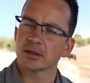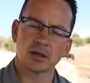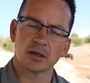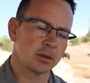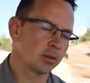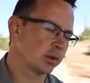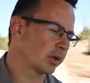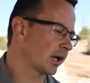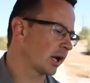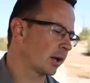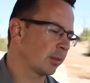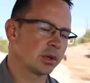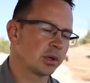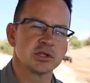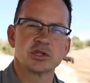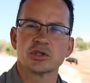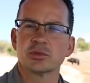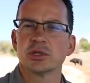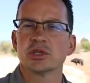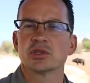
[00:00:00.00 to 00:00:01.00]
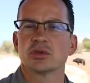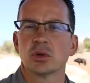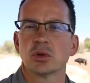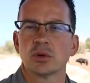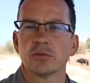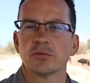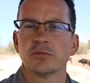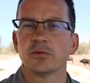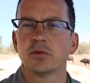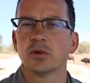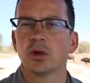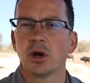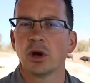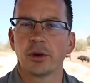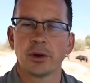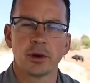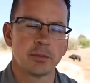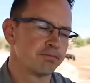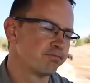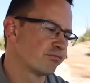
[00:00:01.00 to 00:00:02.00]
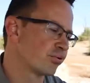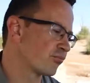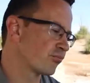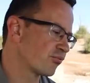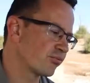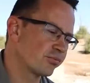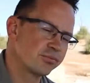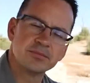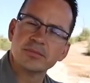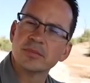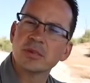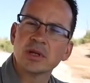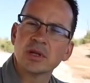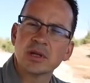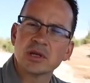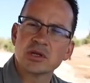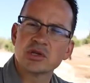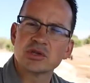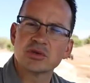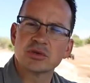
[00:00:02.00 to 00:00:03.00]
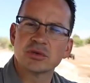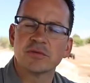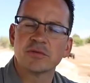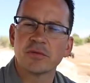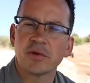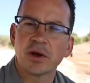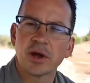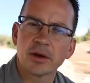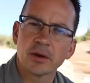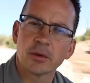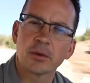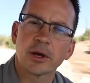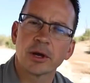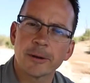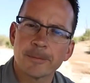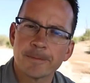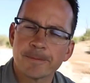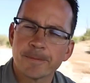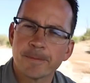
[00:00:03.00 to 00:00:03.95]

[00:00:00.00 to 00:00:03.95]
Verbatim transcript: Common camera switch on full auto and they shoot fire away.